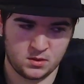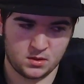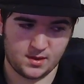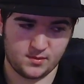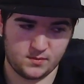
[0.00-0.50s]

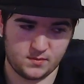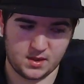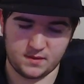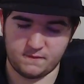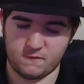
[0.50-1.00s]

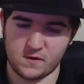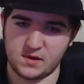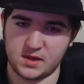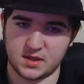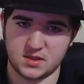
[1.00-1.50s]
The very
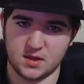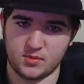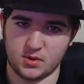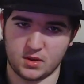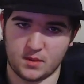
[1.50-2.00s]
next
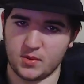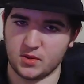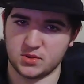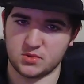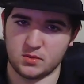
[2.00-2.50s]
upload I
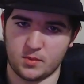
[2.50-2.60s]
post will be